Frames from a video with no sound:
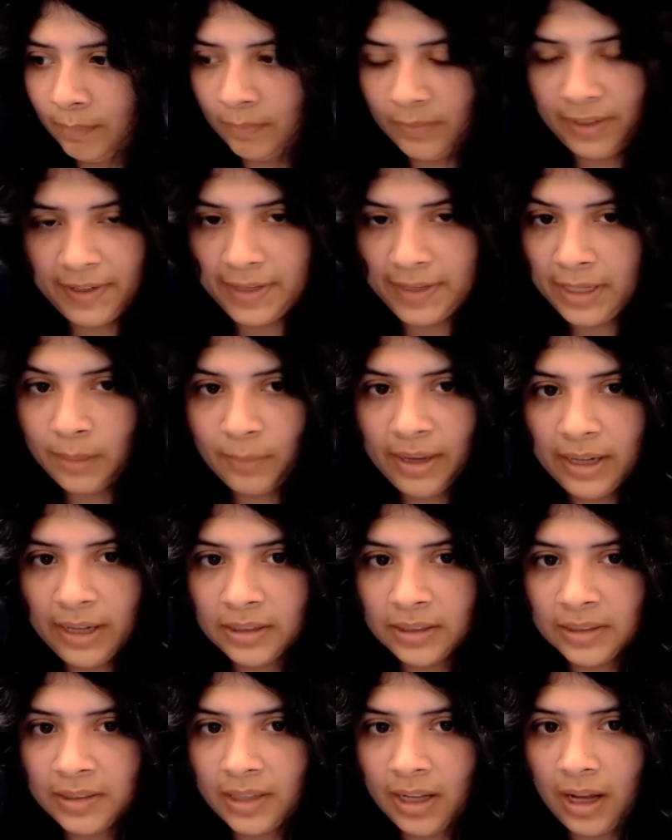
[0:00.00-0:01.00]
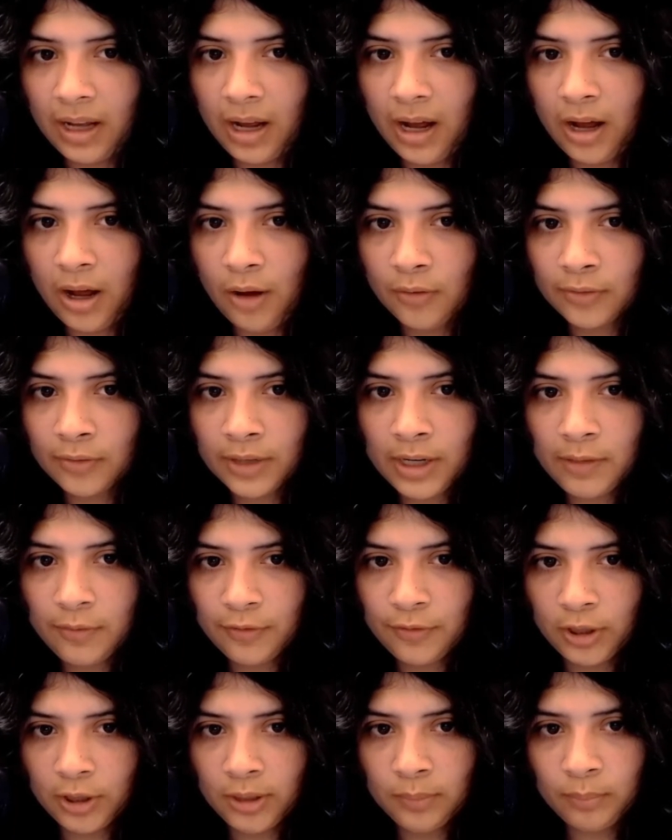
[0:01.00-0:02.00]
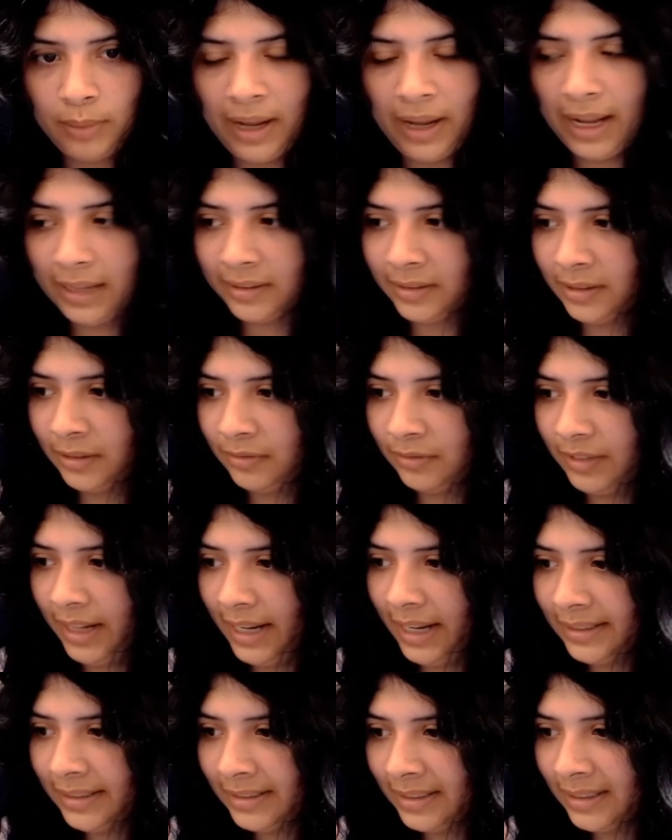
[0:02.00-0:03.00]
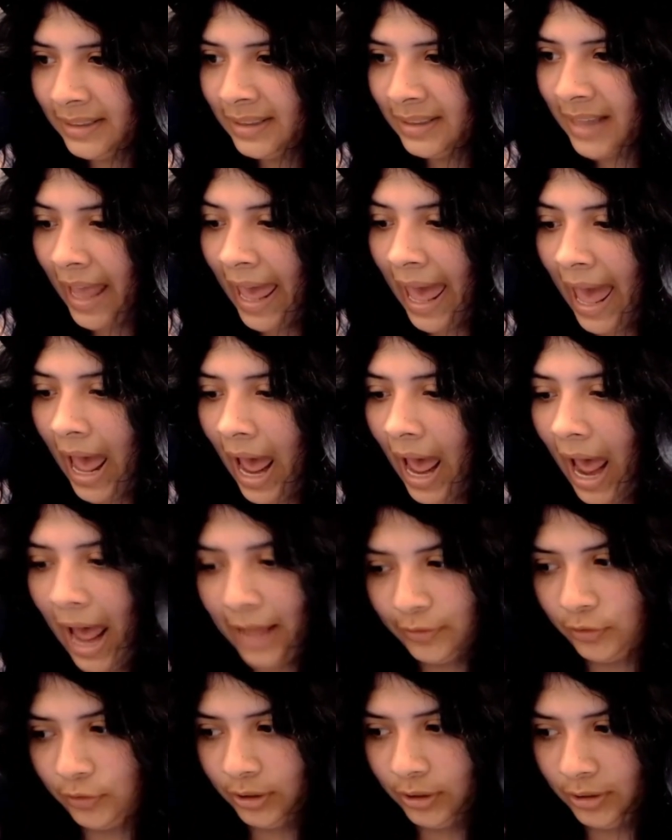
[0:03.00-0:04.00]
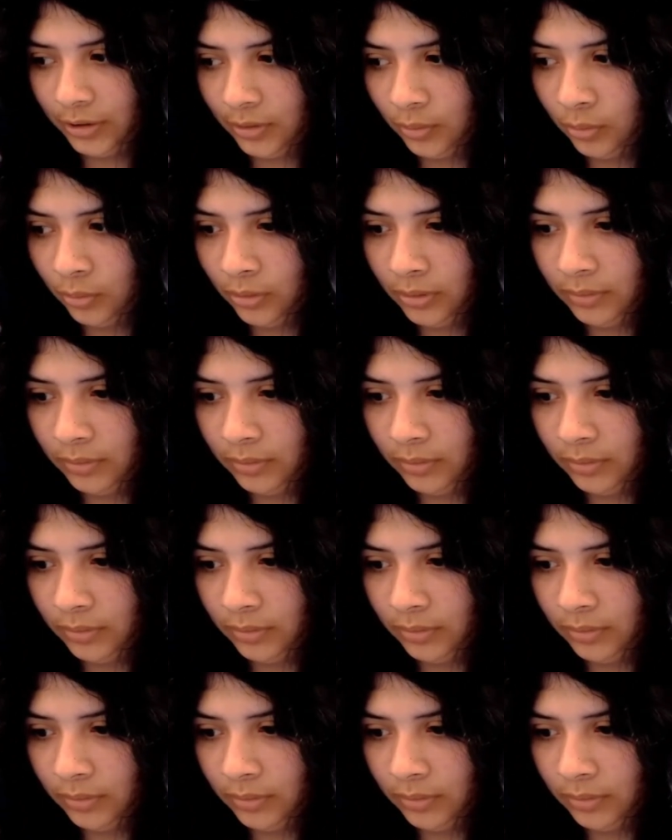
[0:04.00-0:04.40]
emails of confirmed positive cases at their school.